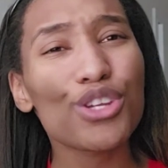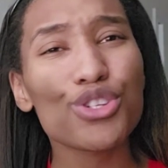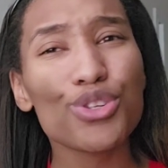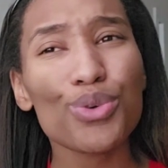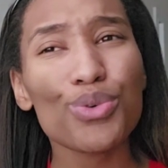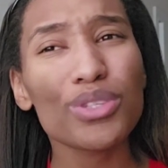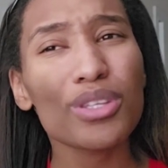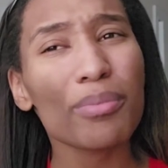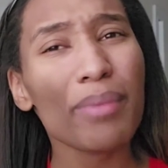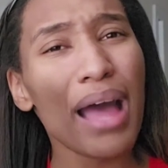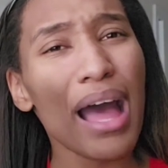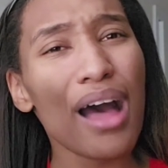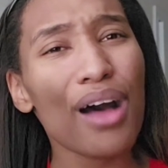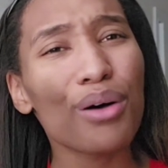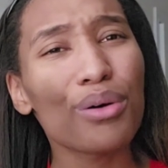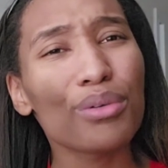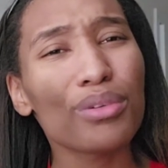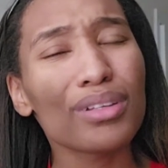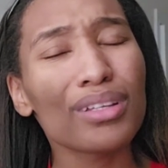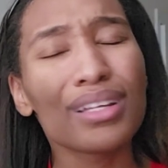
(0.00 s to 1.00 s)
the truth
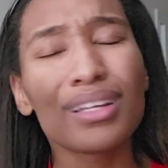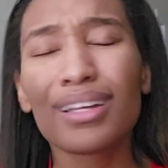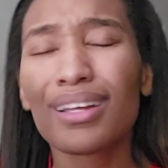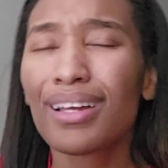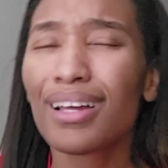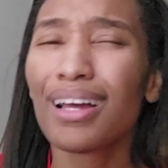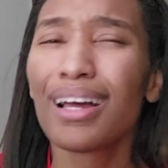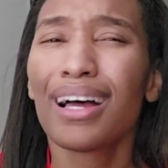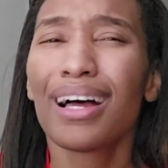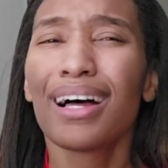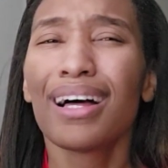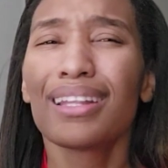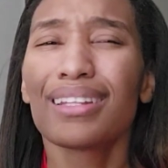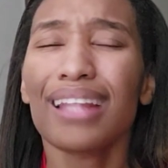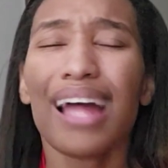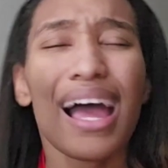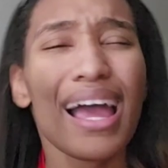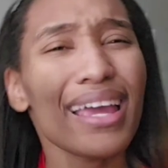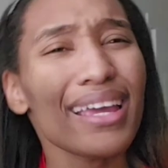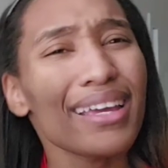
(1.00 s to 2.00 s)
about,
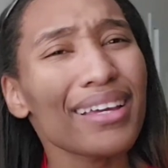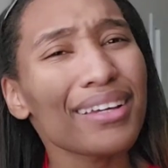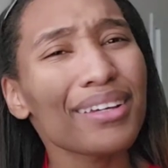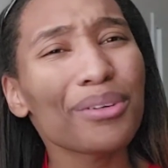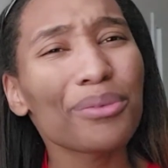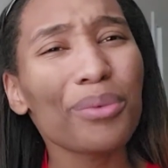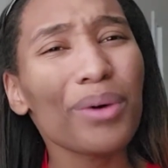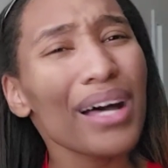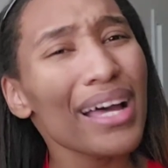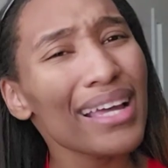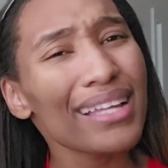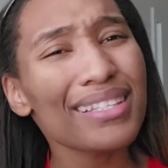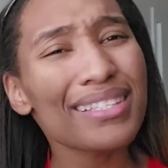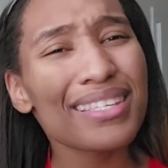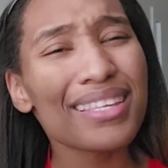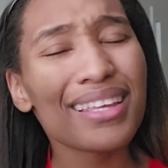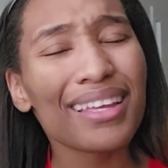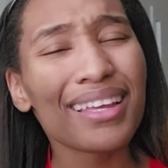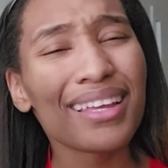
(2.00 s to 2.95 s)
like, what?